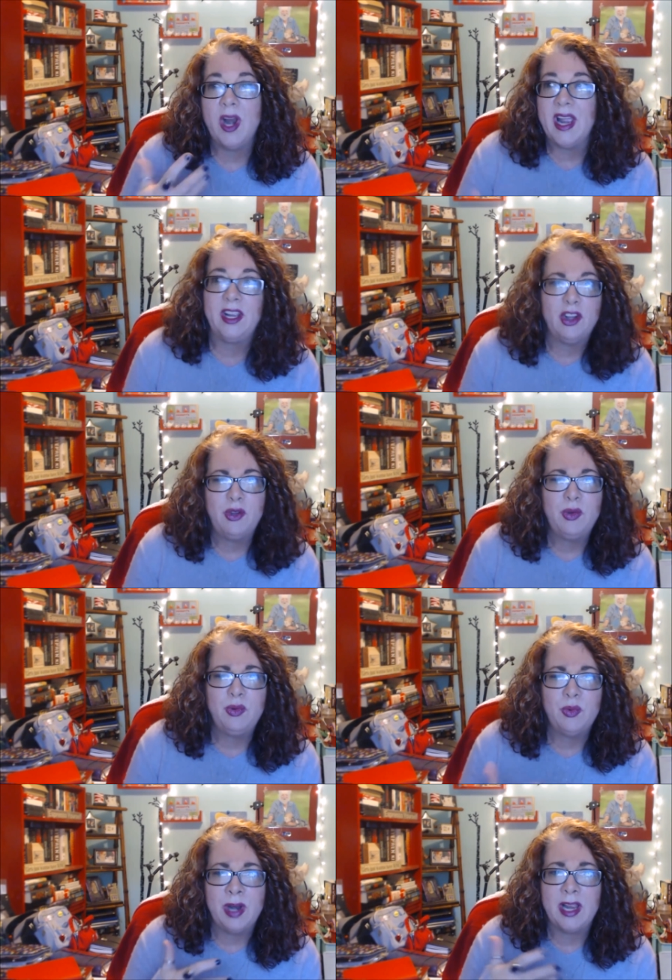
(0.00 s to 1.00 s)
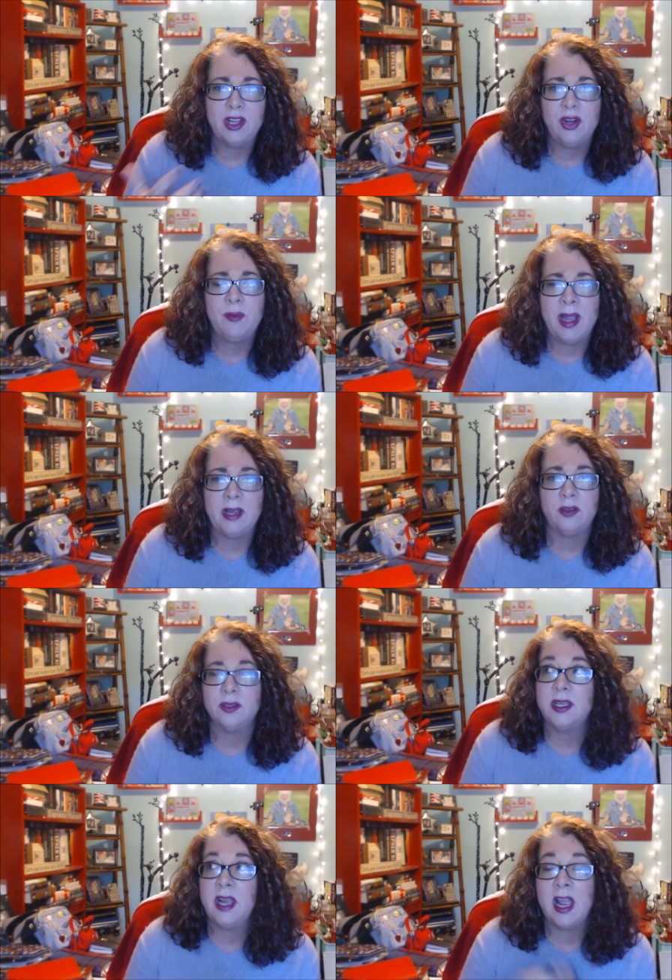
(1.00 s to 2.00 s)
when I go when I go to
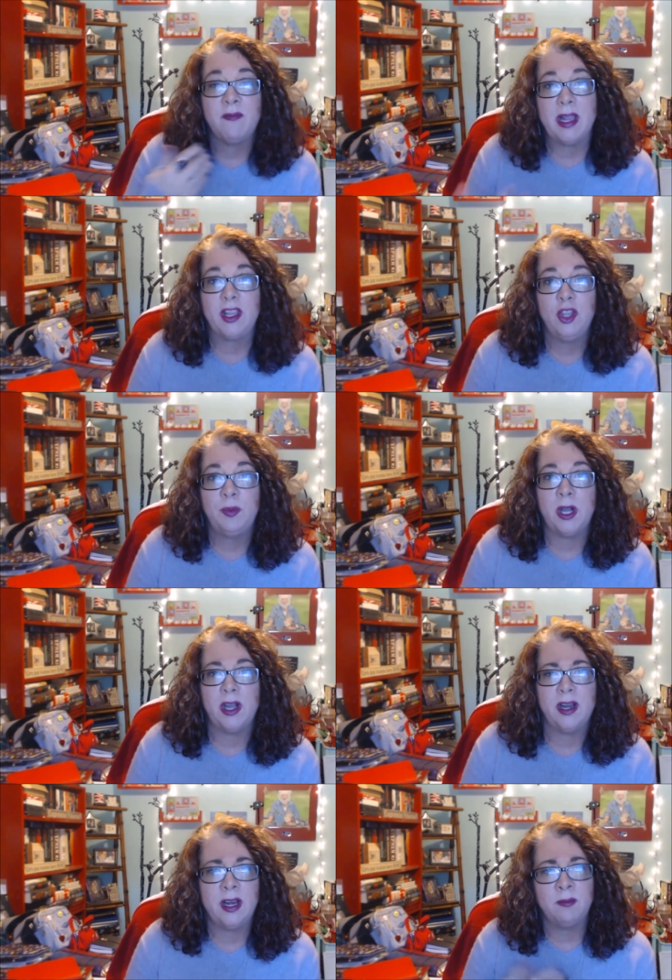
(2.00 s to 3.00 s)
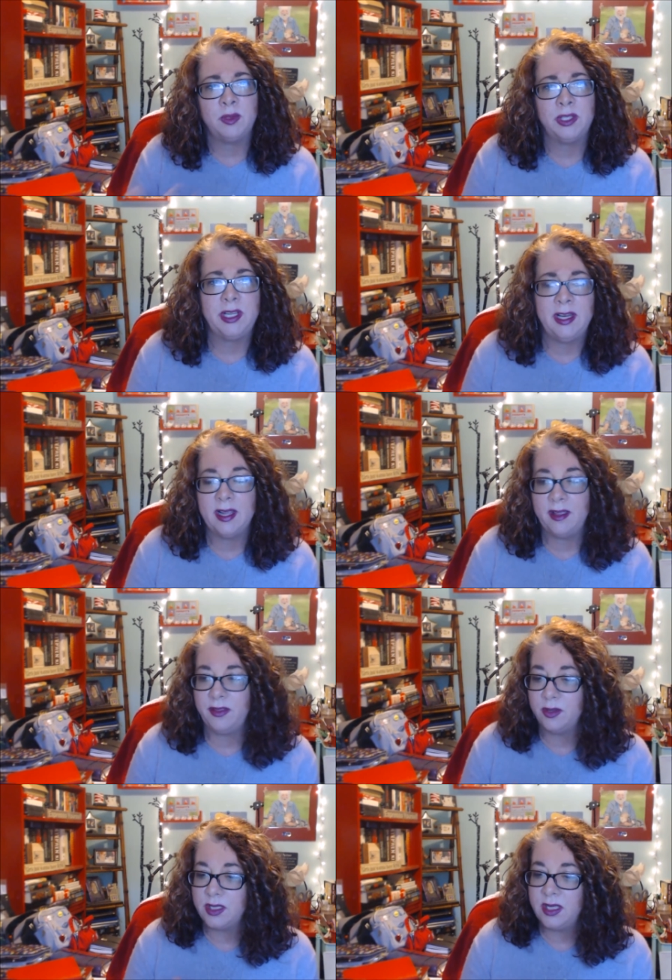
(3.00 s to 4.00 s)
Michael's and I have my coupon and I'm looking
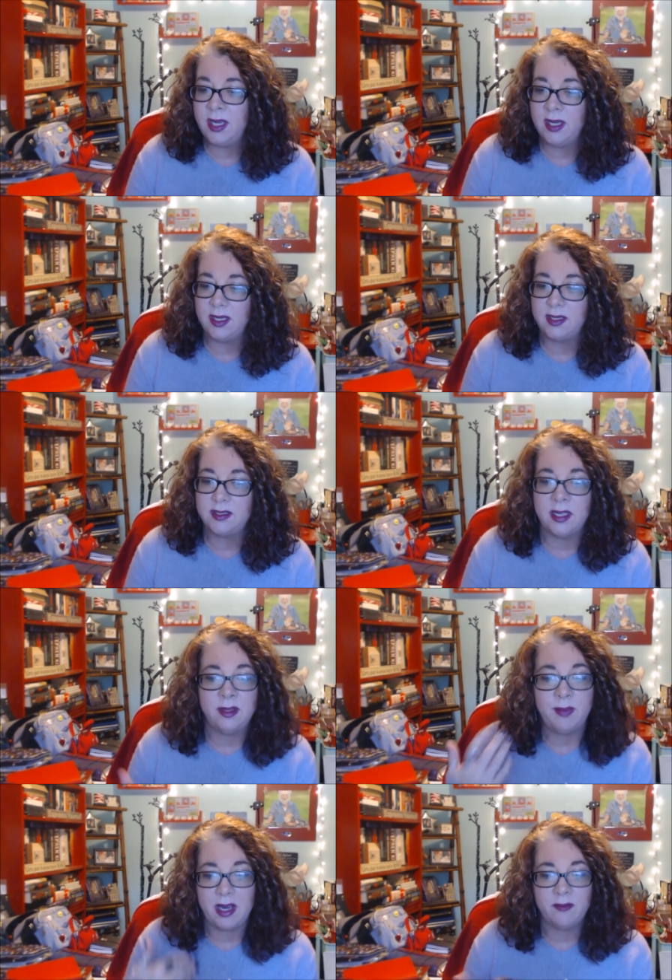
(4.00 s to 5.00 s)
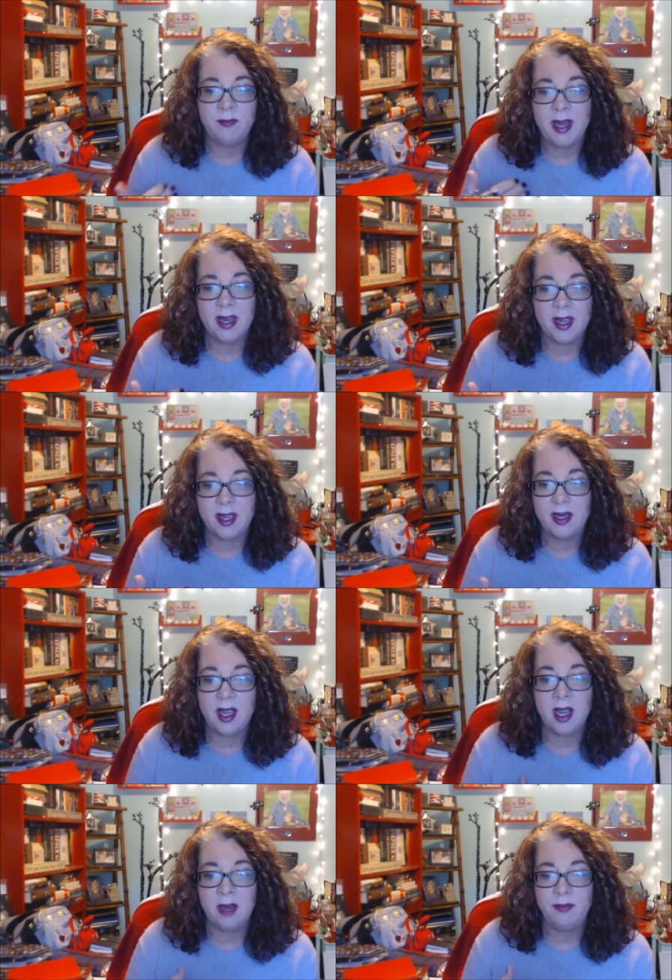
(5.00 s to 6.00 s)
at those things in the back of my head
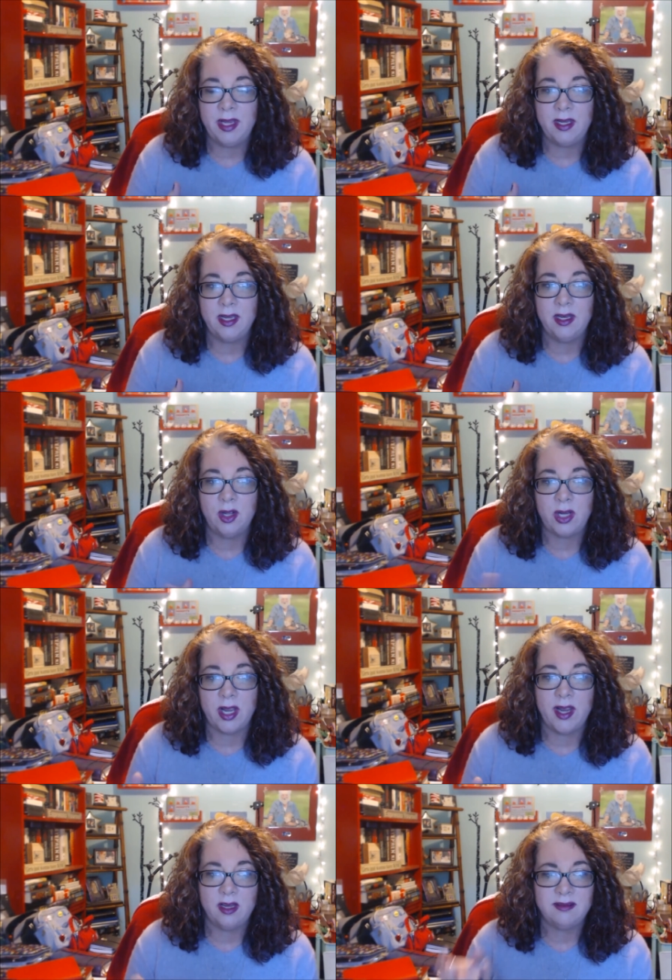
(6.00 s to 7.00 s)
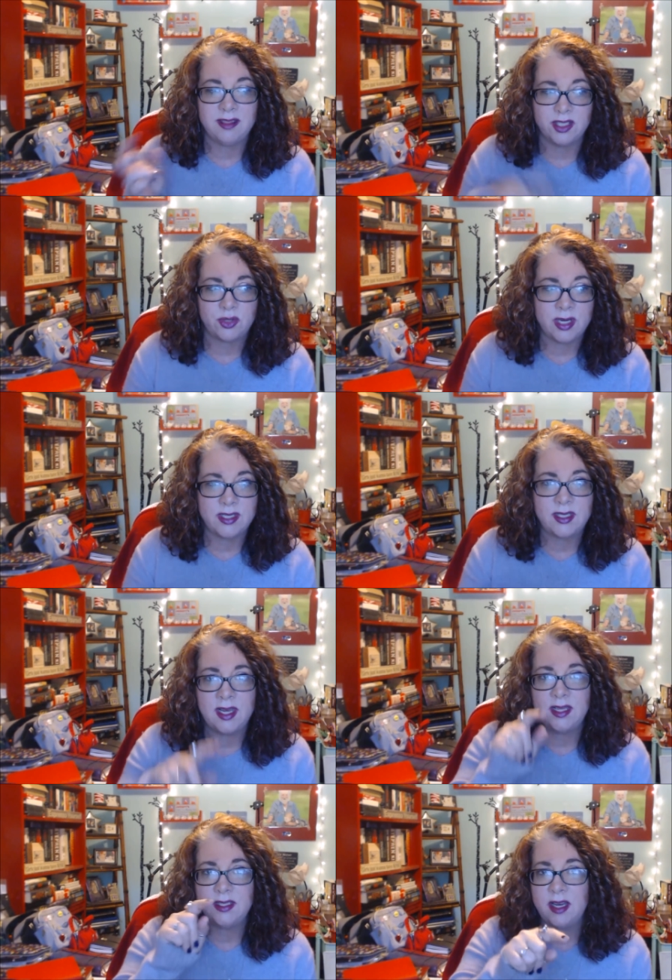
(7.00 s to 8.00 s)
I'm thinking okay distress
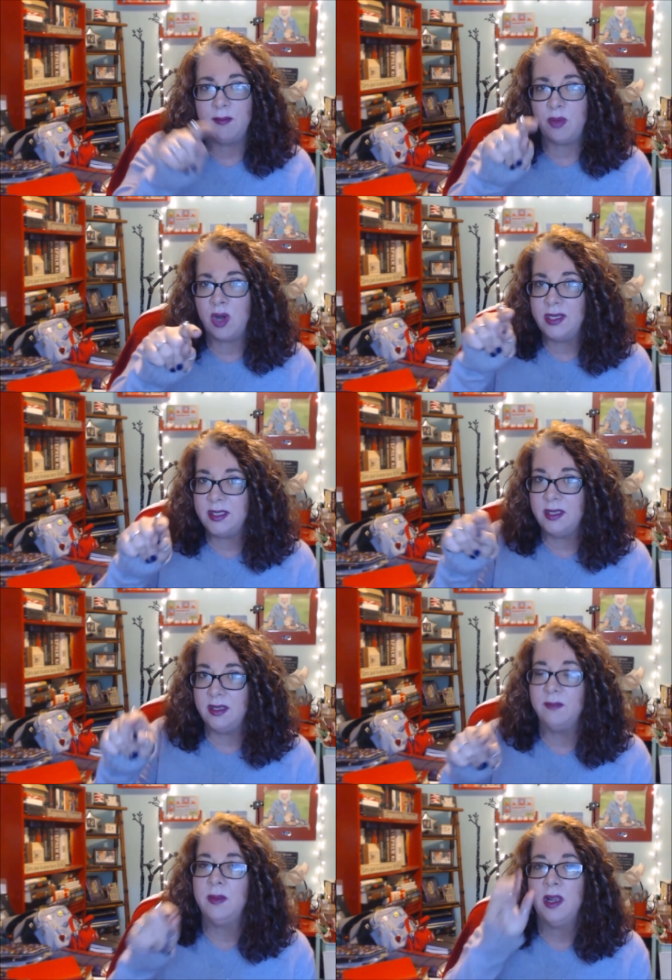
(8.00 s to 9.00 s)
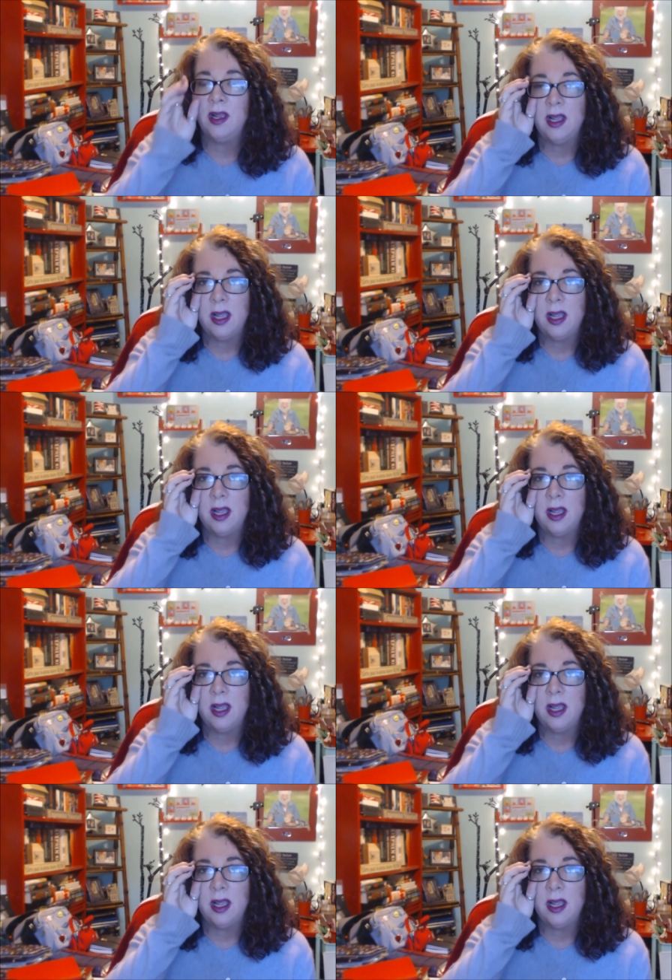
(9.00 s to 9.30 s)
stains and I'm pricing them.